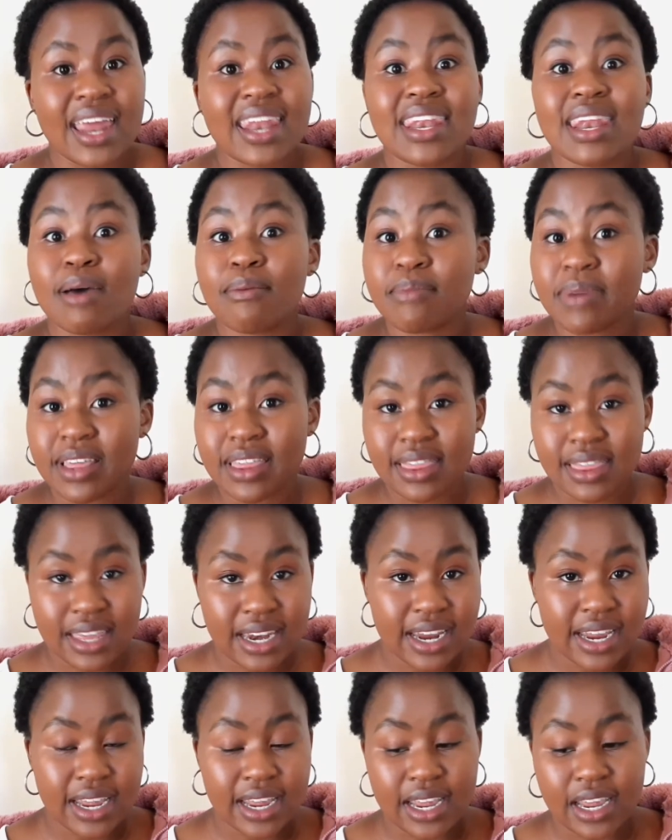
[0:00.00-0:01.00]
Number
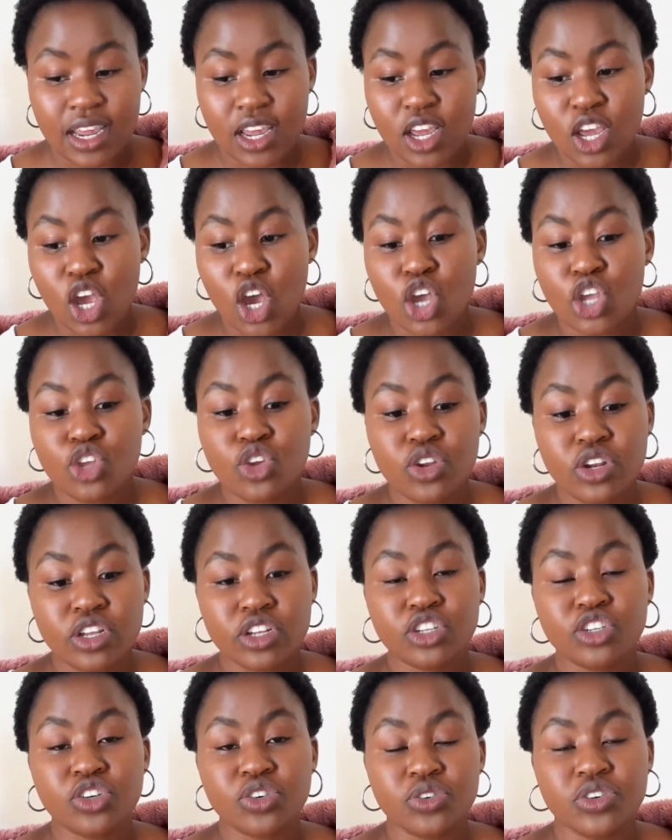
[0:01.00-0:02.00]
3, you
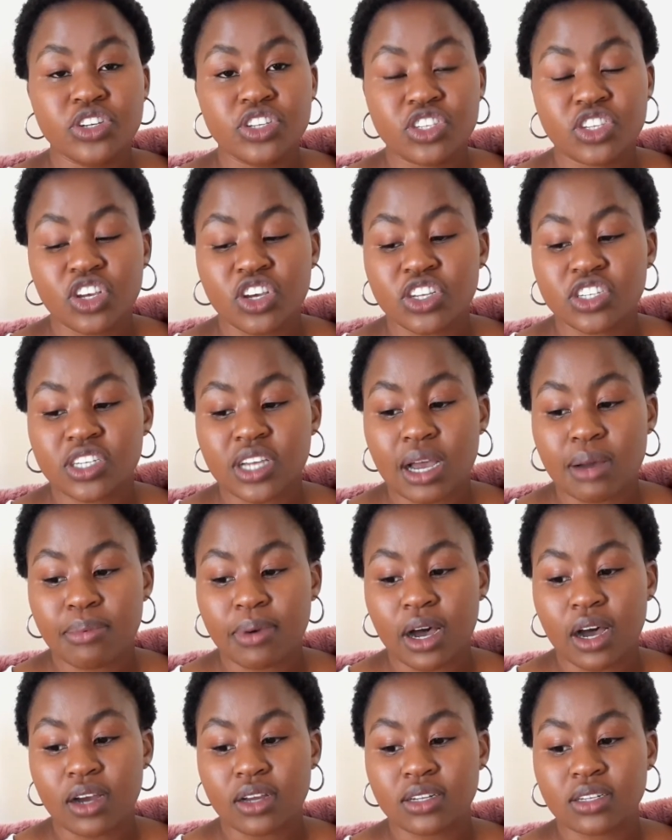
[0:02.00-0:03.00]
need to research
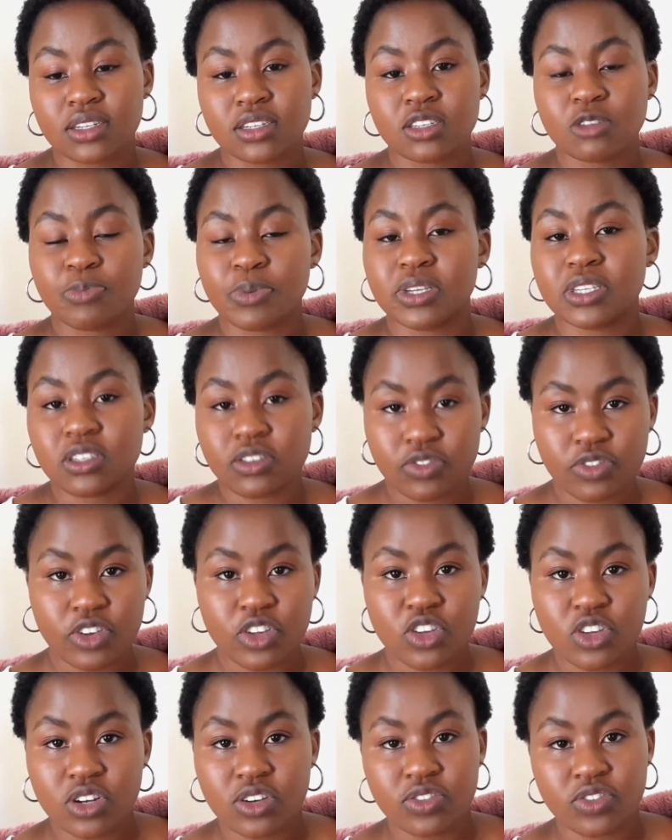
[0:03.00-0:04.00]
about
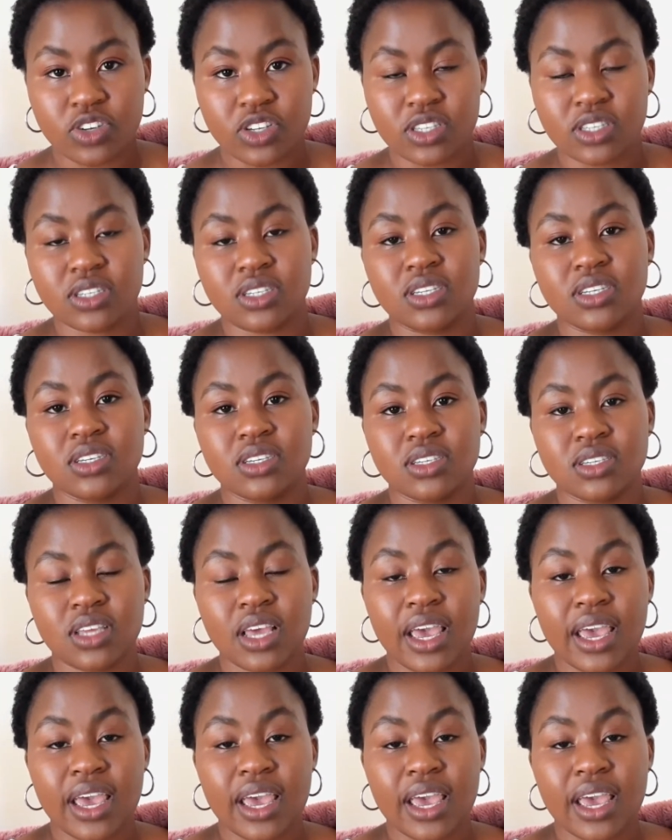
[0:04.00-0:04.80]
specific universities